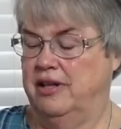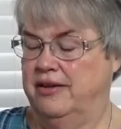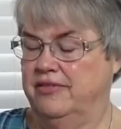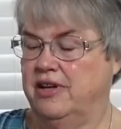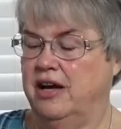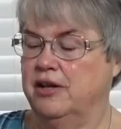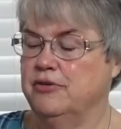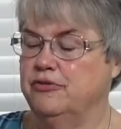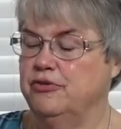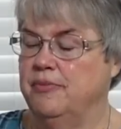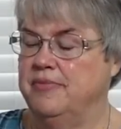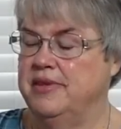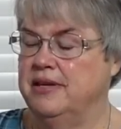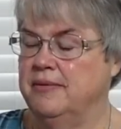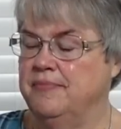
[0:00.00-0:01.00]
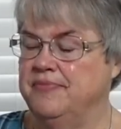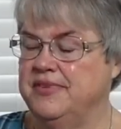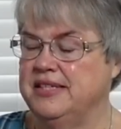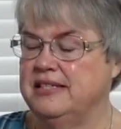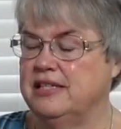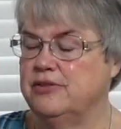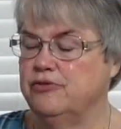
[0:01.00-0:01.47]
I've gotten from them.
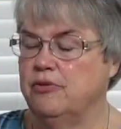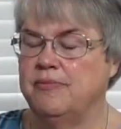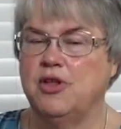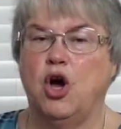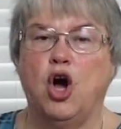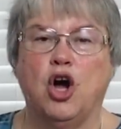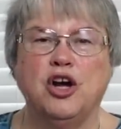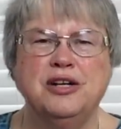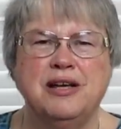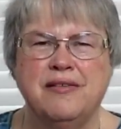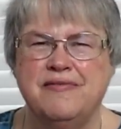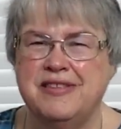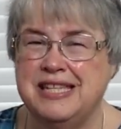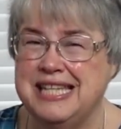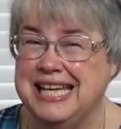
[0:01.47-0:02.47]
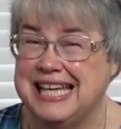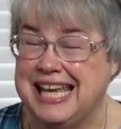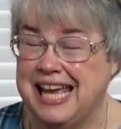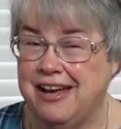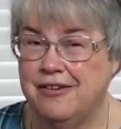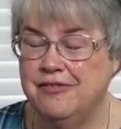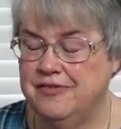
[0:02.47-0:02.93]
This is from the heart of the
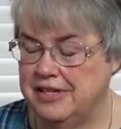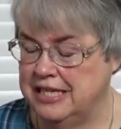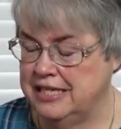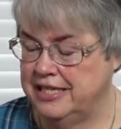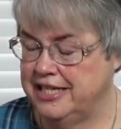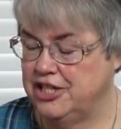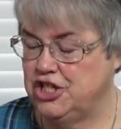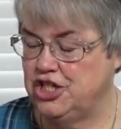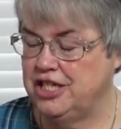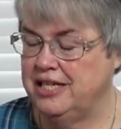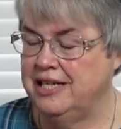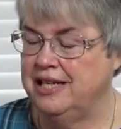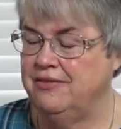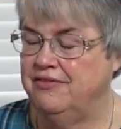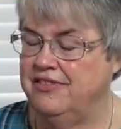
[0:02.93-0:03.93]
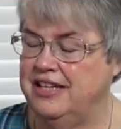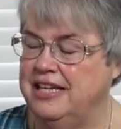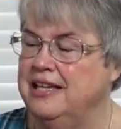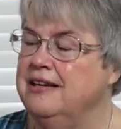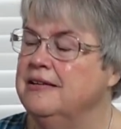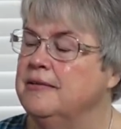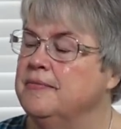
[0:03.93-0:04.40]
Negev,
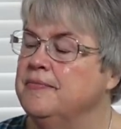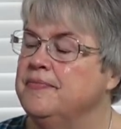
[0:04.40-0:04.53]
N-E-G-E-V,